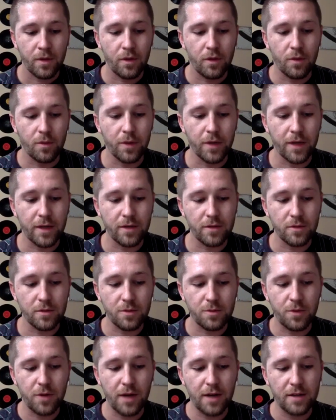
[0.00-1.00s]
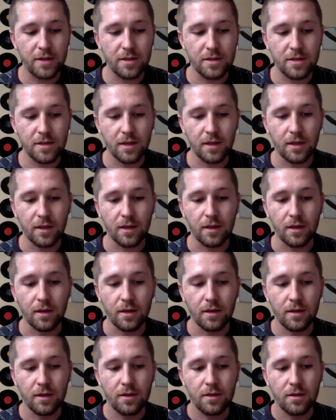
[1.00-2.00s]
the band was
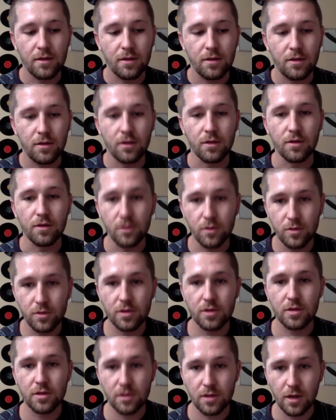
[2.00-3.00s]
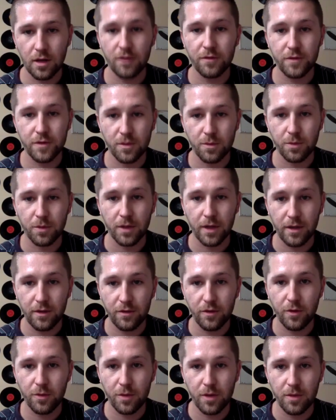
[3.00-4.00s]
practicing the new stuff to play
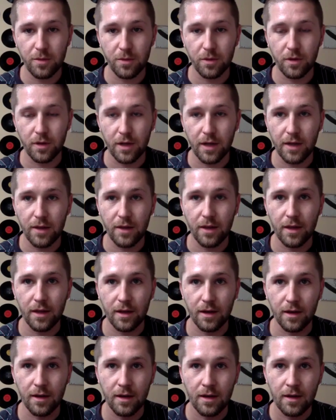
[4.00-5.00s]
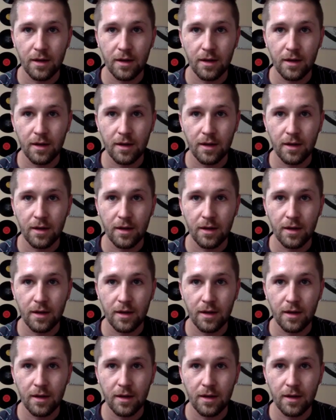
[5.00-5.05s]
for people. And then